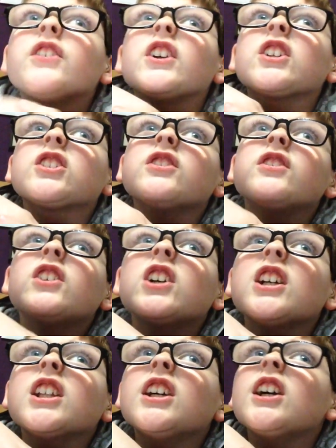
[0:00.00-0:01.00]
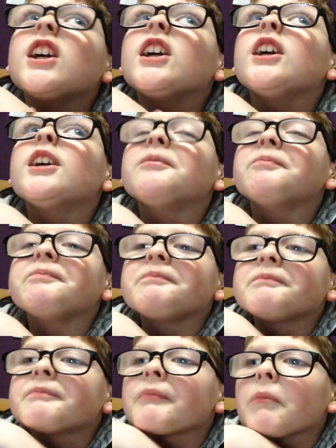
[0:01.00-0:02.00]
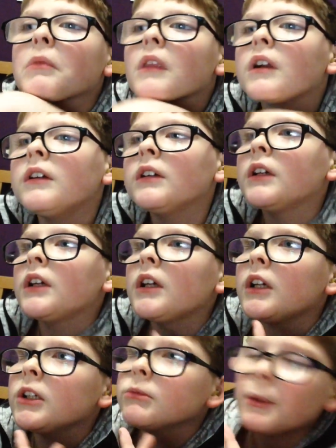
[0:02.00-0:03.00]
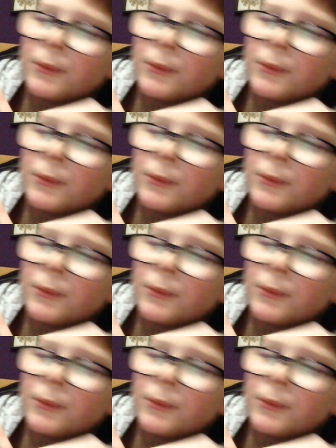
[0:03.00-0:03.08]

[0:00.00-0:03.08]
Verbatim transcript: first of all, um, my